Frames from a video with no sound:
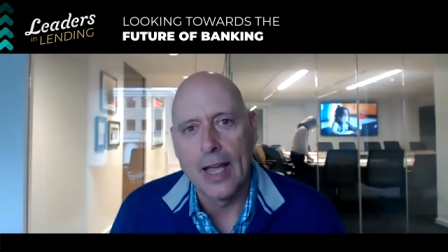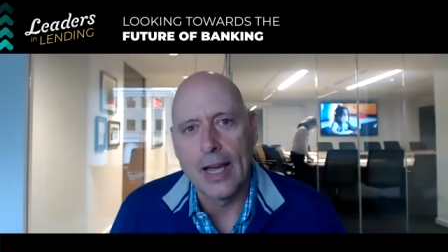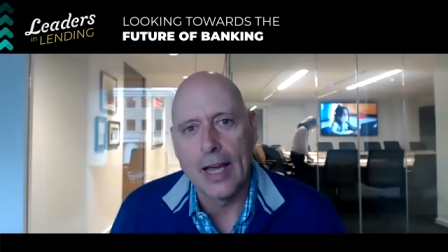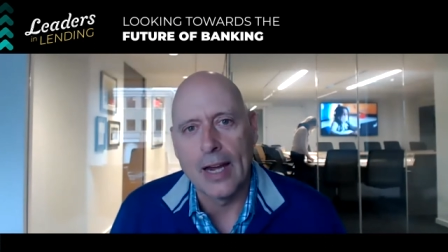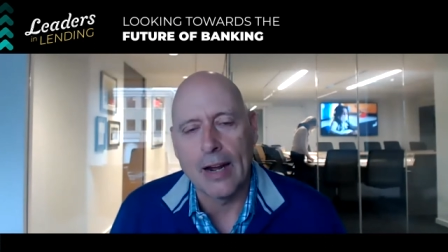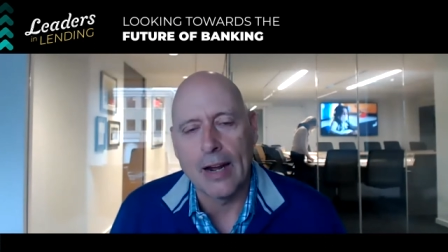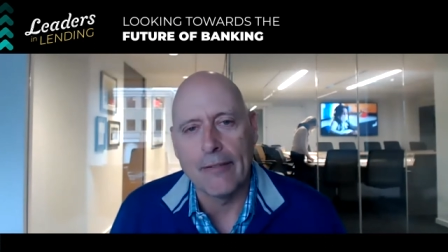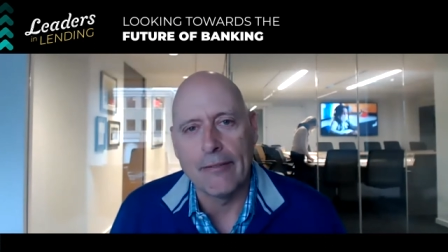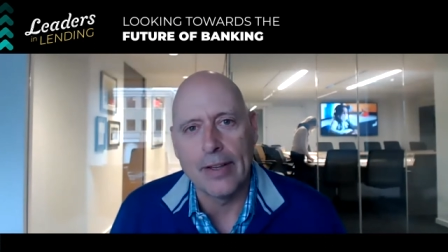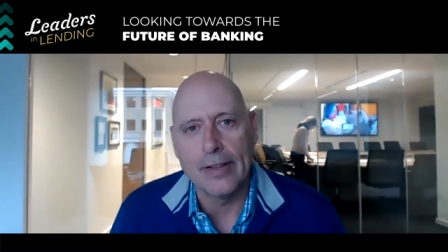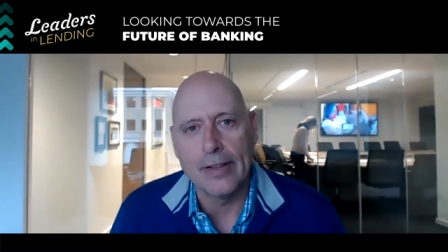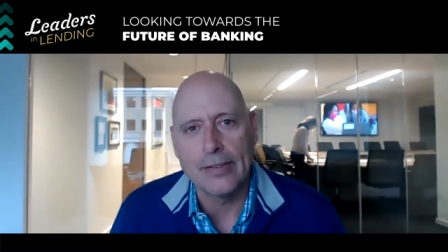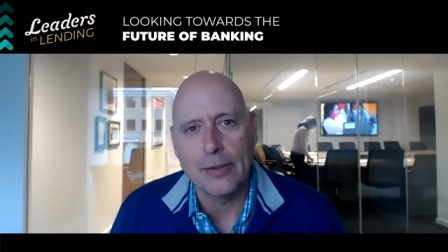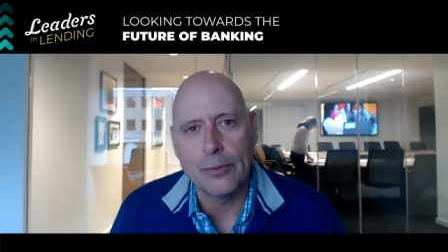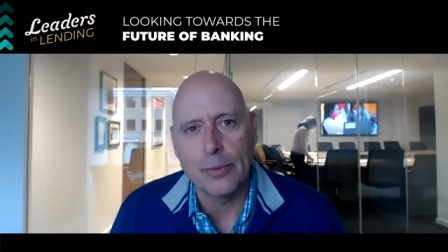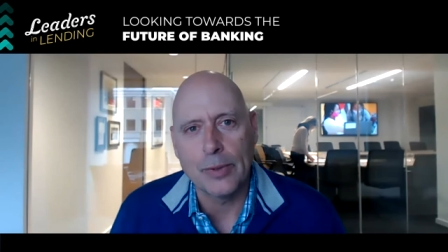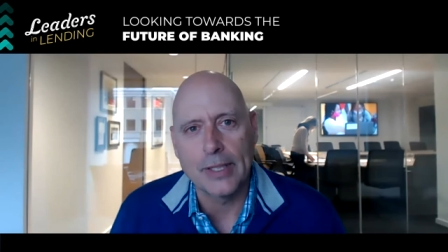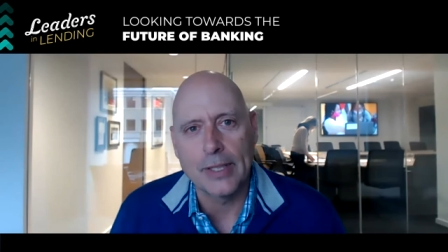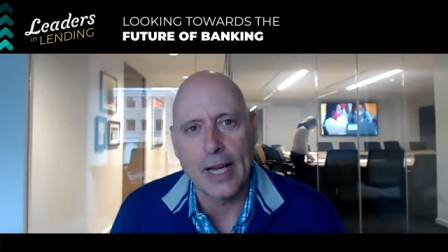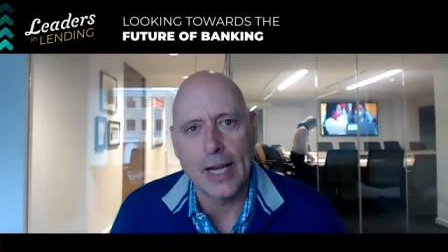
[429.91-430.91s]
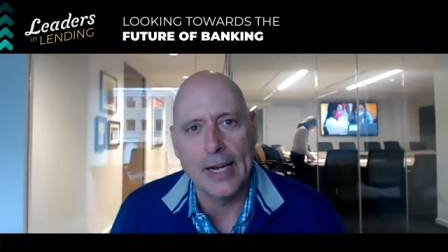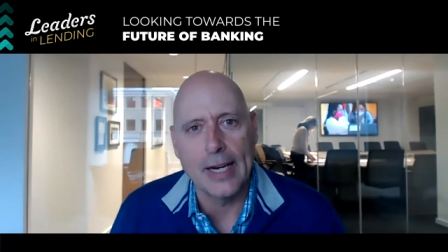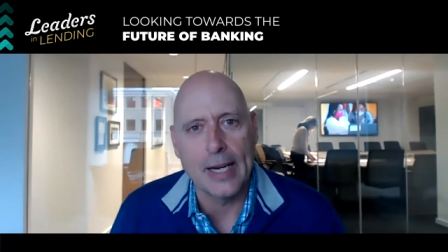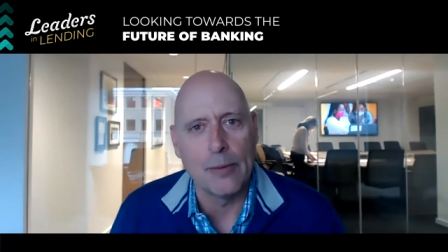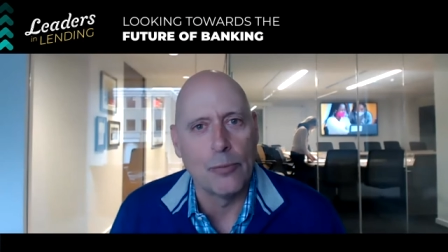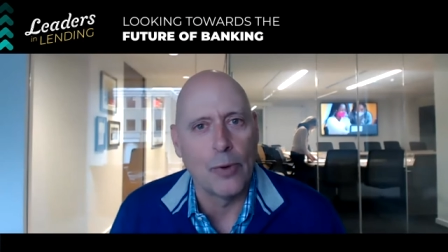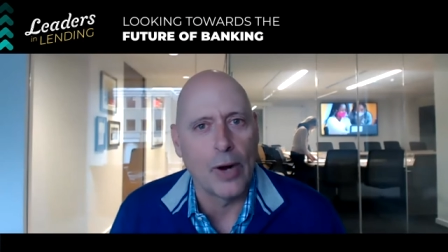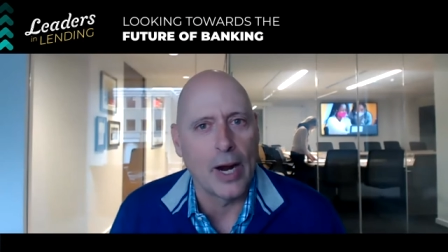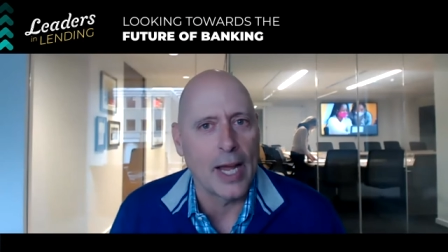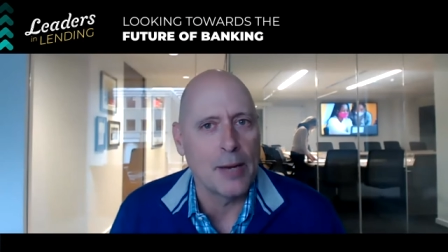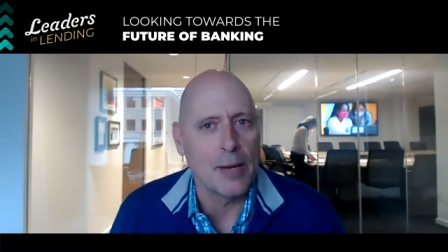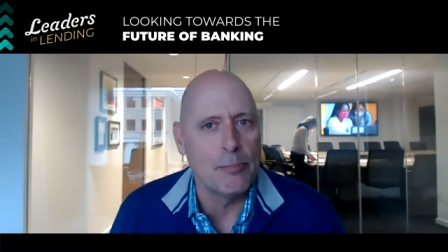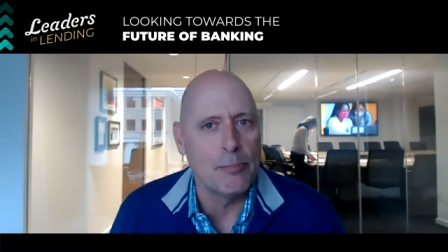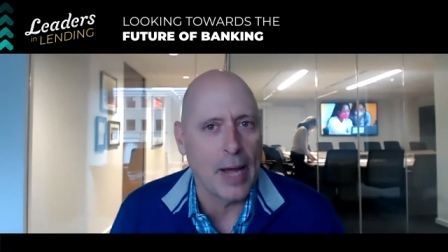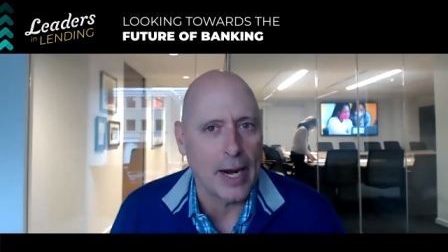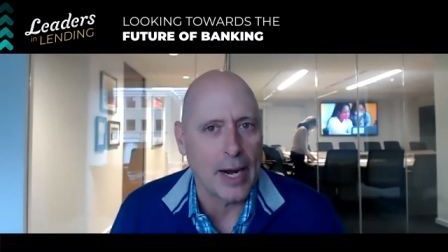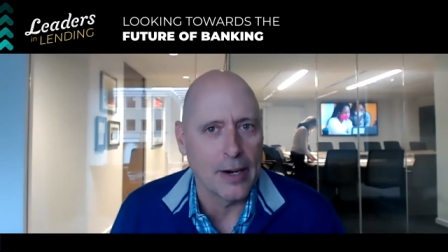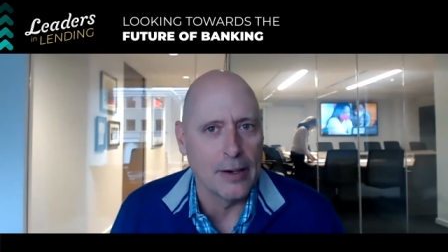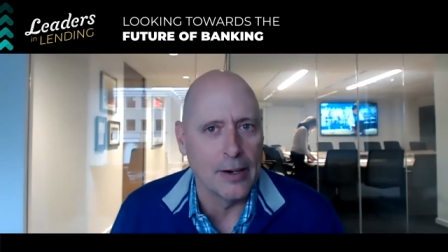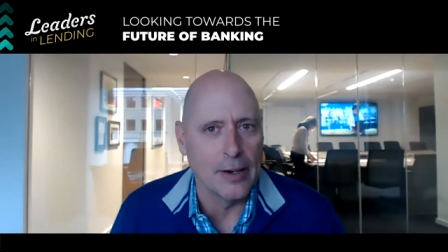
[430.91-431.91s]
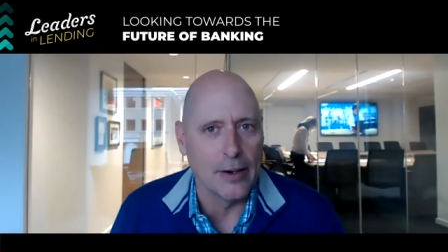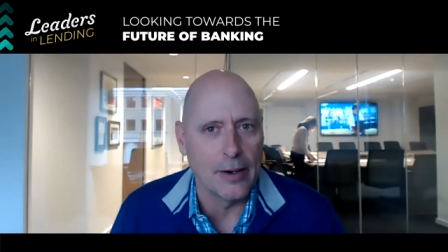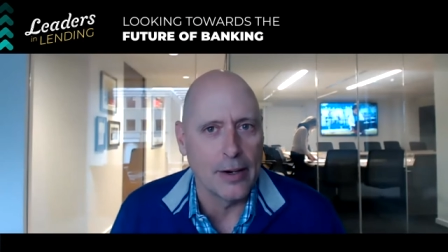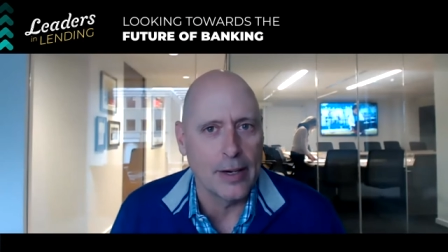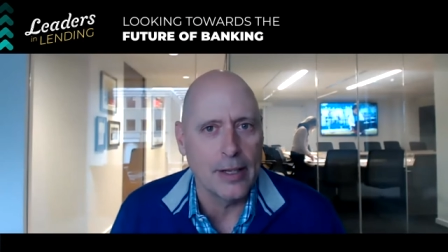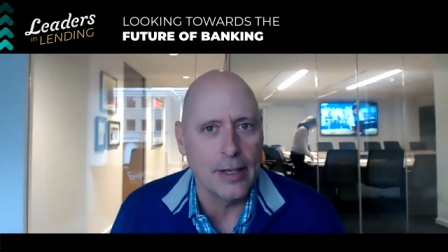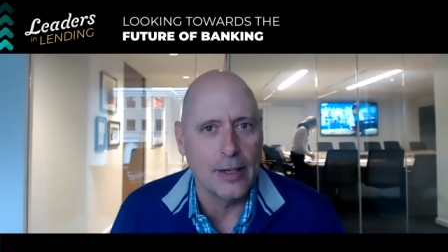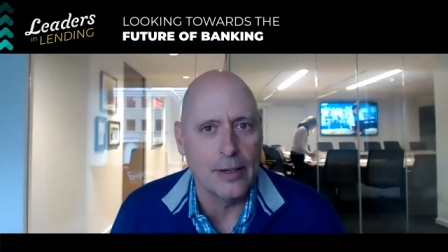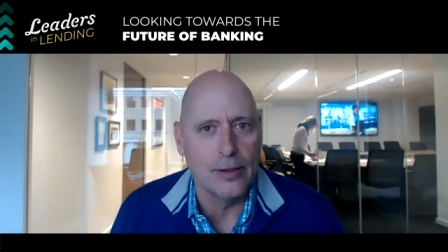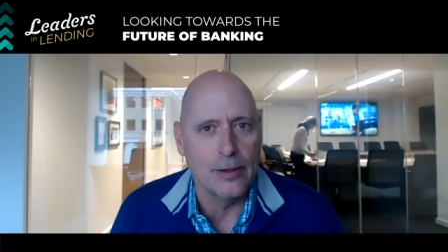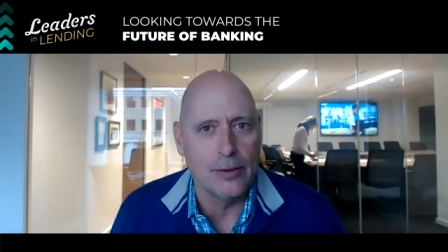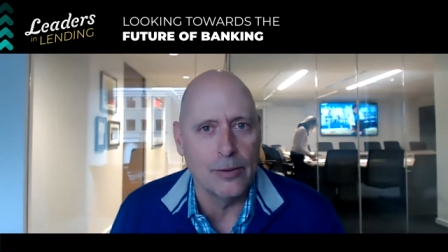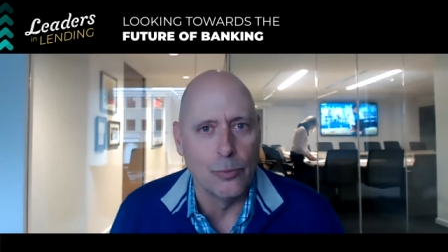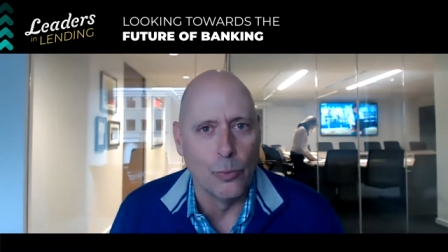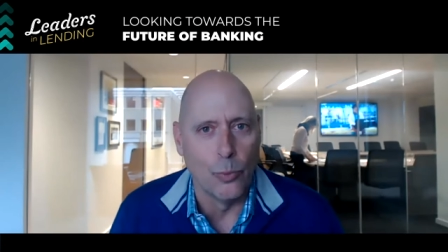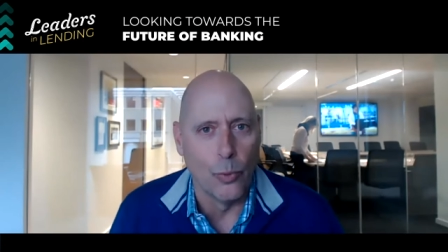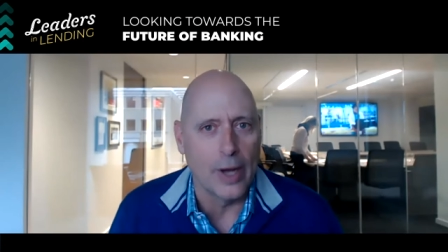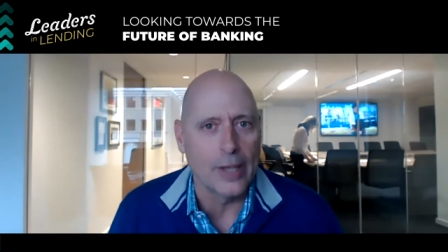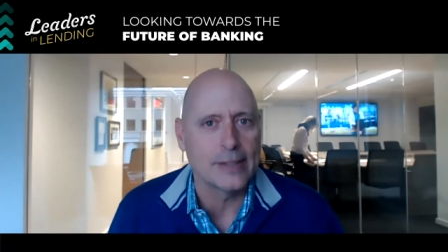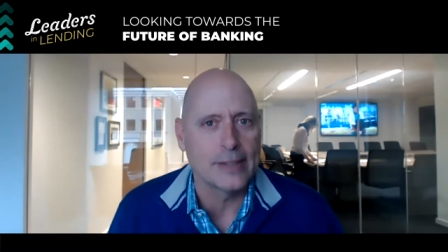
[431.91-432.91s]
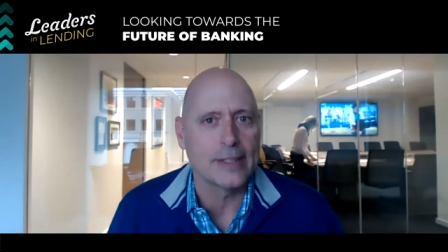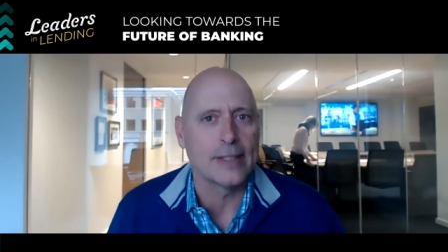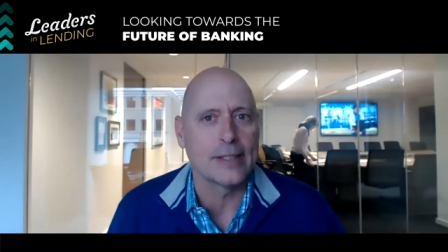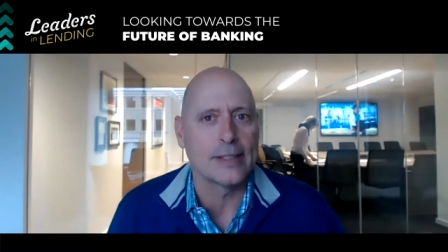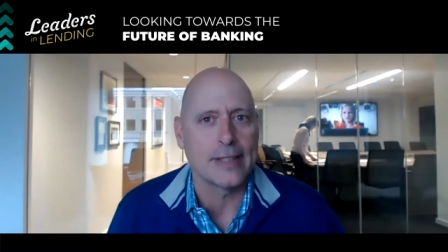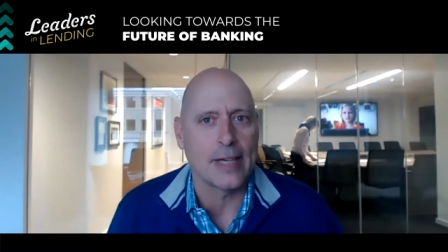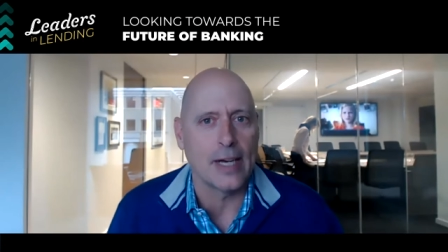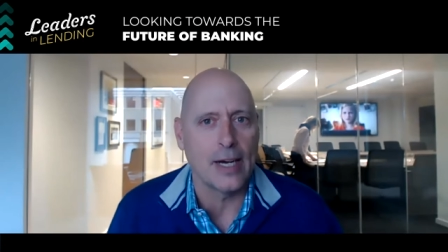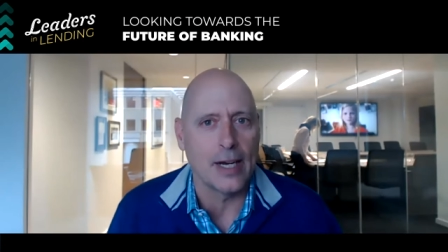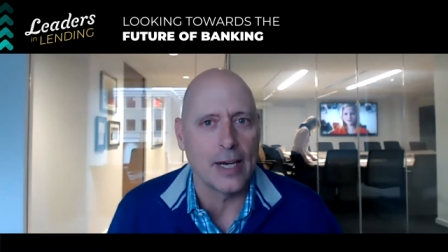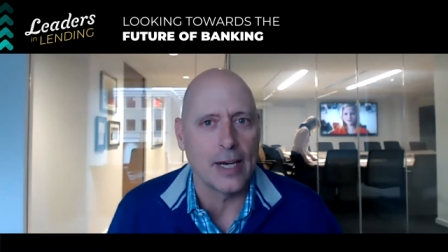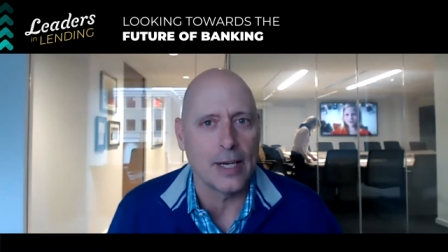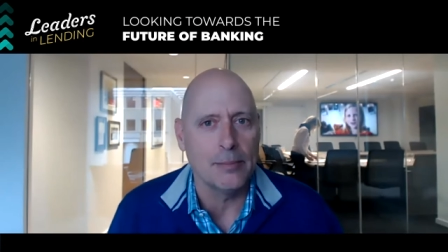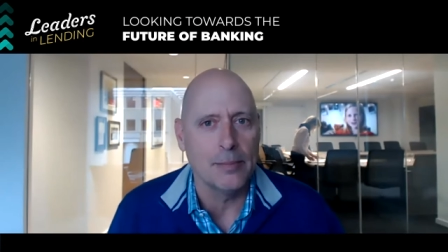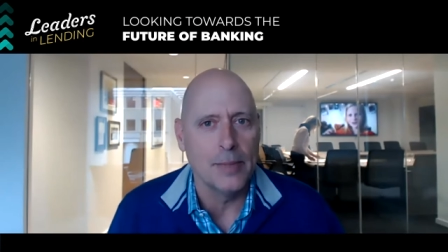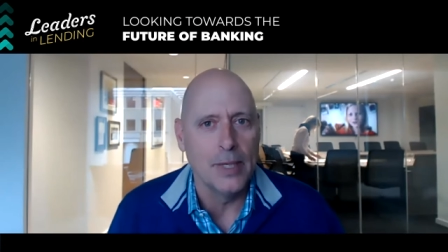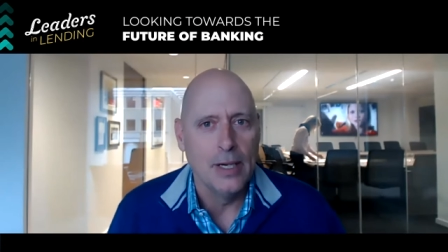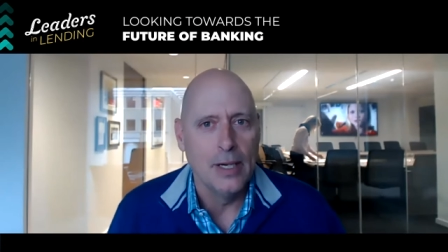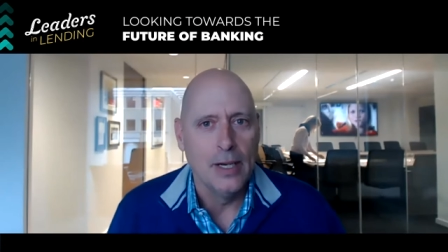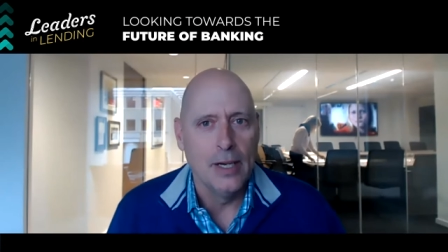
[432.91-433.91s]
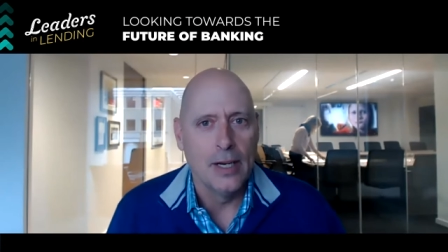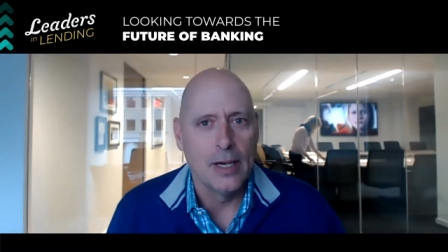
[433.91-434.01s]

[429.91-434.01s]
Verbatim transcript: And I visited with a guy named Ryan McInerney, who was at the time,